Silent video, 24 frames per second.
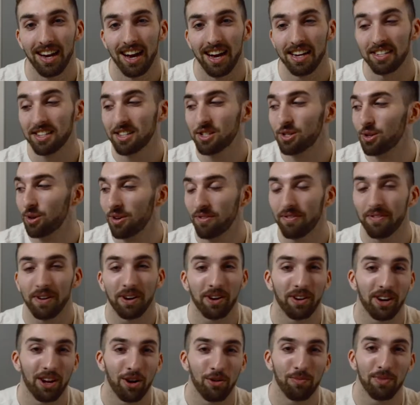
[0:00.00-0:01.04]
As I sort of
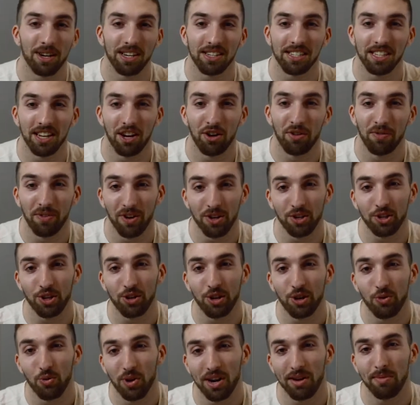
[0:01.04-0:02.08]
figure it out myself, I'll show
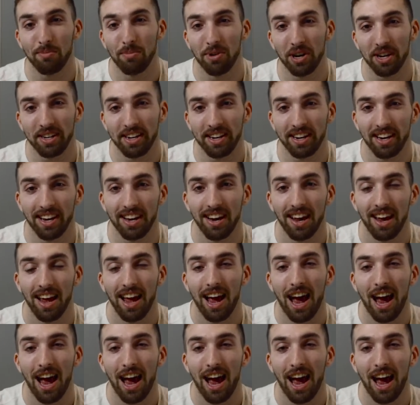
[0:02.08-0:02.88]
you what I'm bringing and